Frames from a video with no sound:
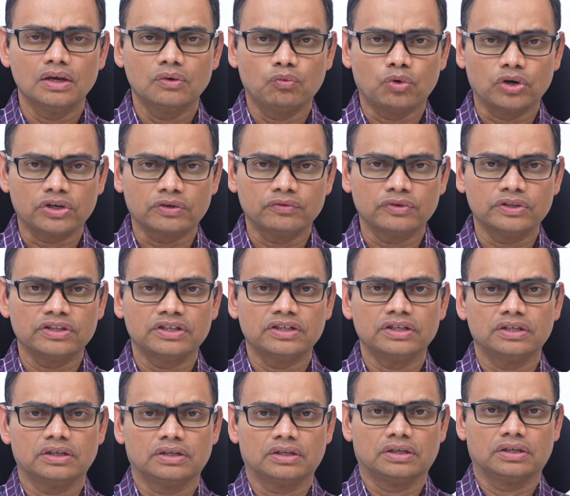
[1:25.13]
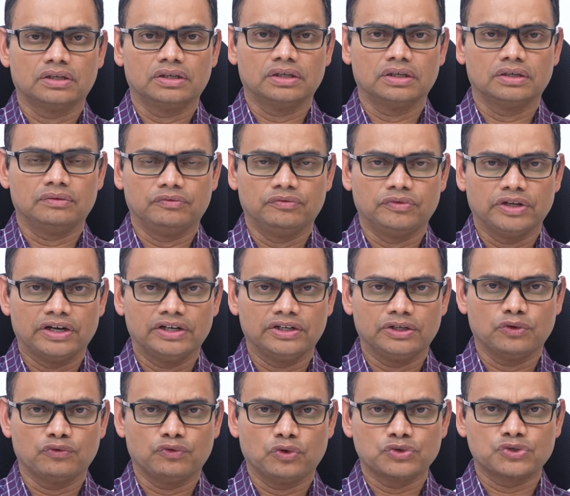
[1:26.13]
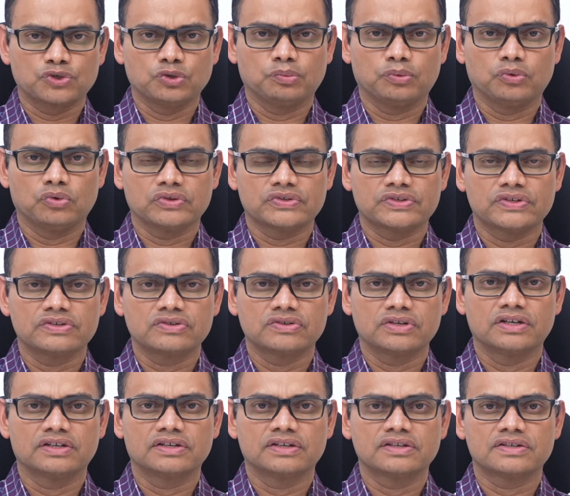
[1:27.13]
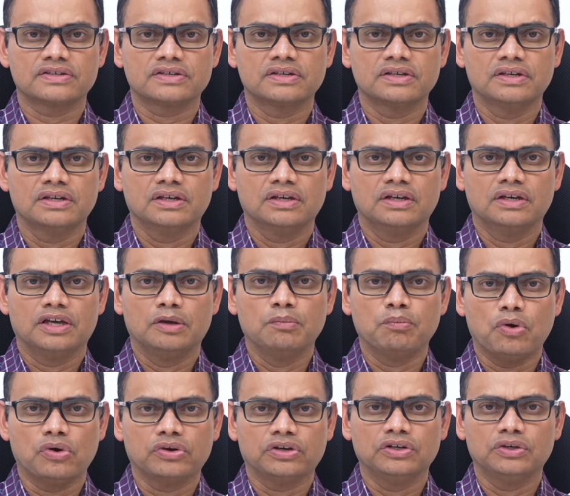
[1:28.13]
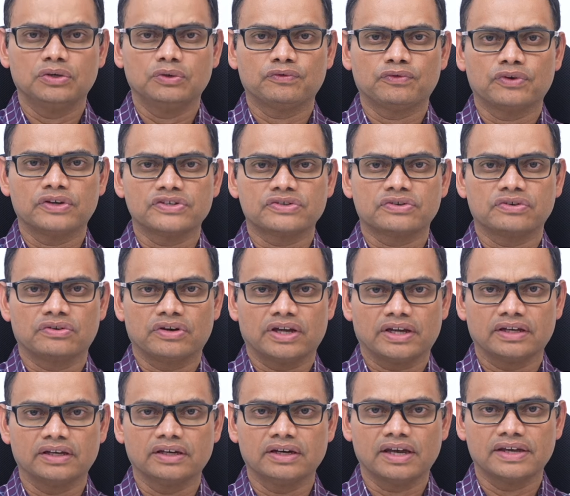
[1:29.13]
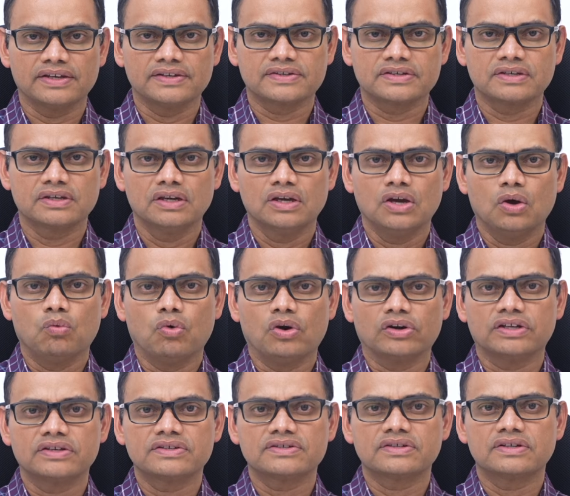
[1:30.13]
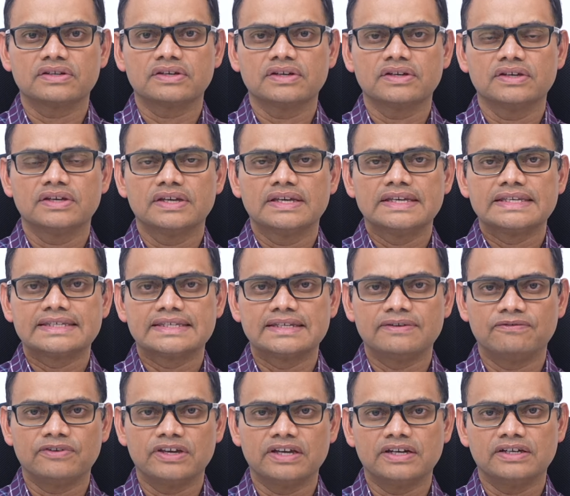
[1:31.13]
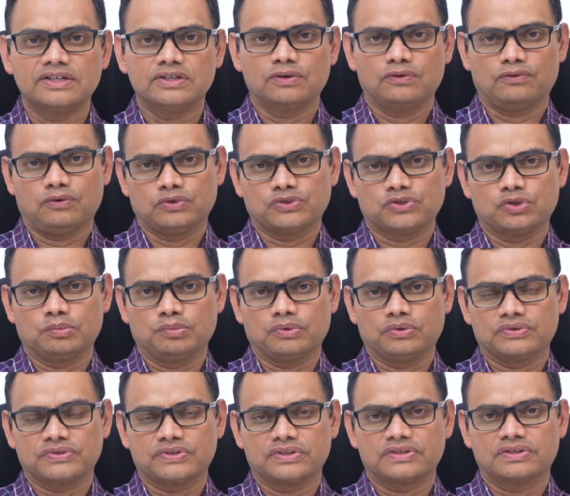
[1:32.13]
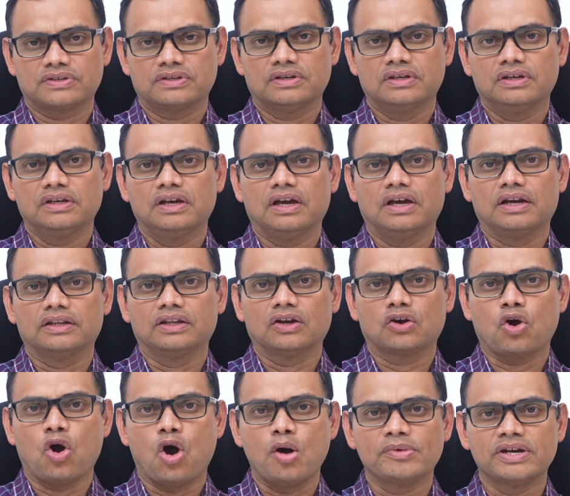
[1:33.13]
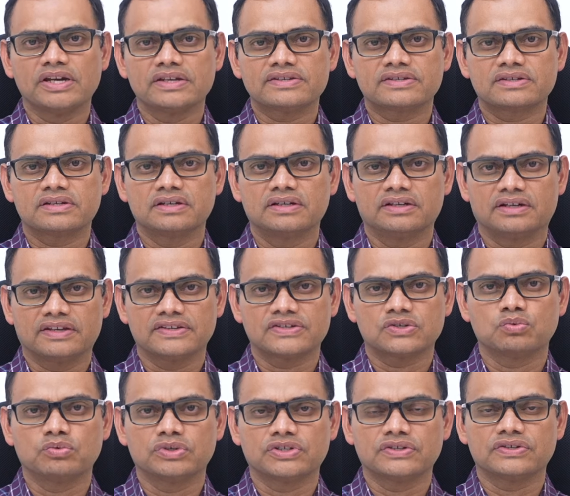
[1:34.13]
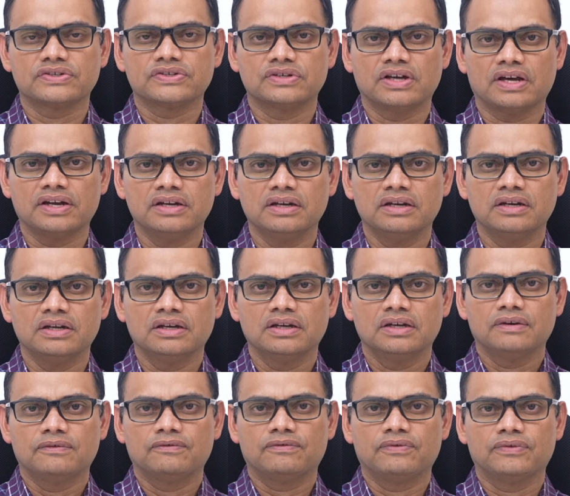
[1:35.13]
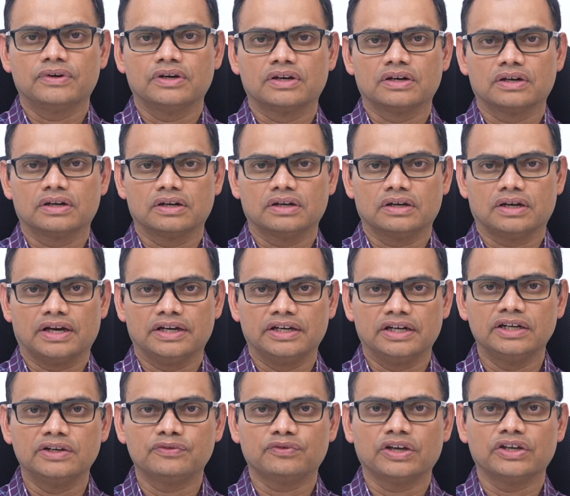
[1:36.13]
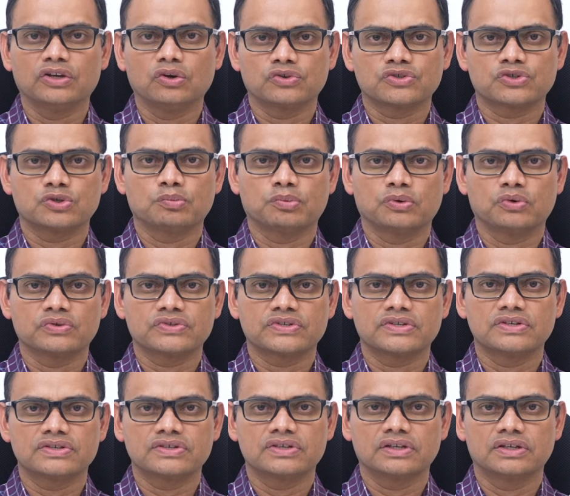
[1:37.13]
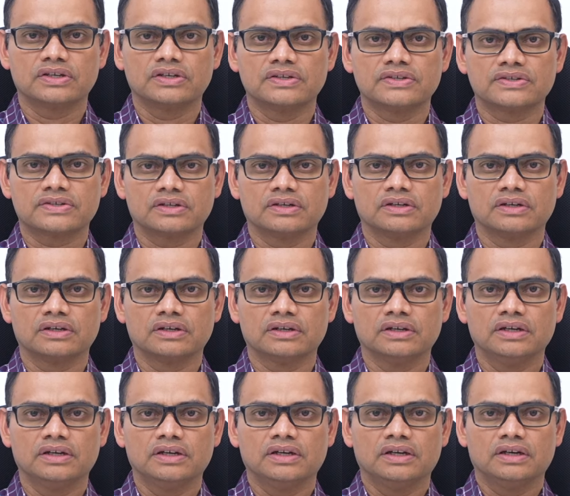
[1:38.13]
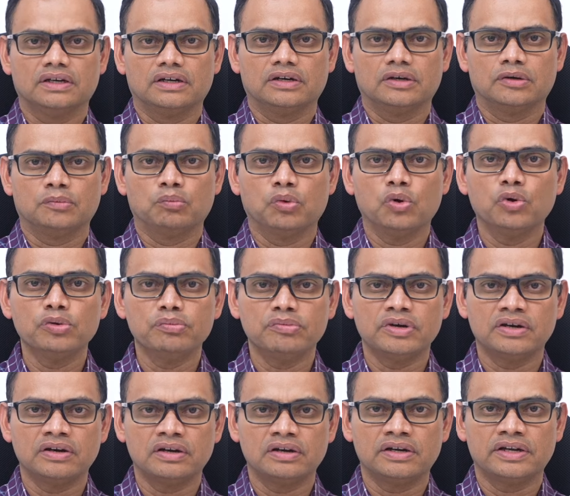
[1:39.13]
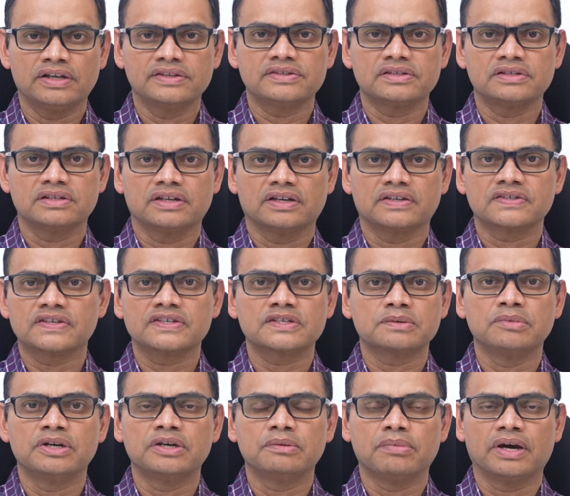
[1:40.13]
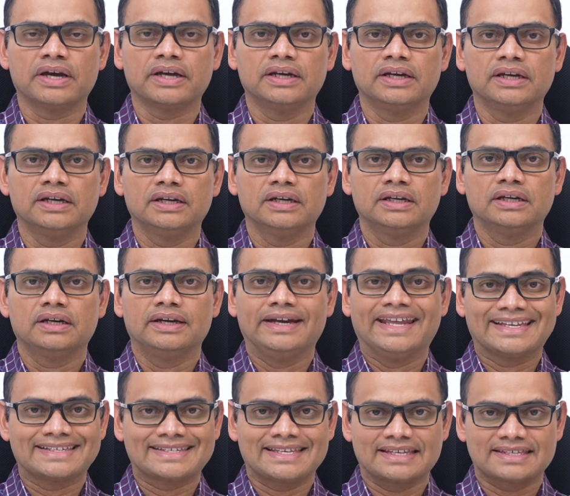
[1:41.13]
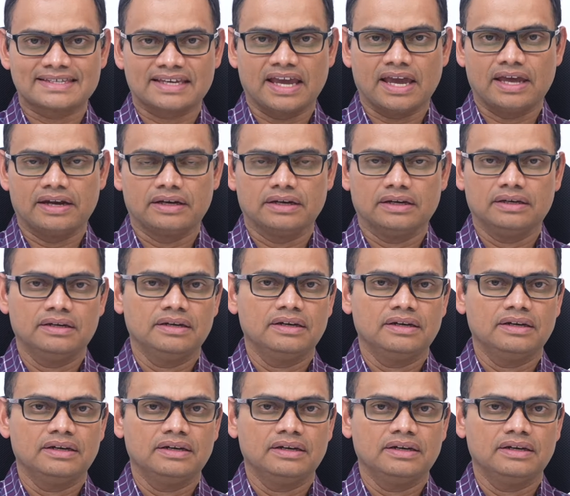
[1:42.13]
Whatever the variety of osteoporosis, it is important to first recognize what is the severity of osteoporosis. And the commonest test which is done for identifying osteoporosis is a bone mineral density assessment by DEXA scan.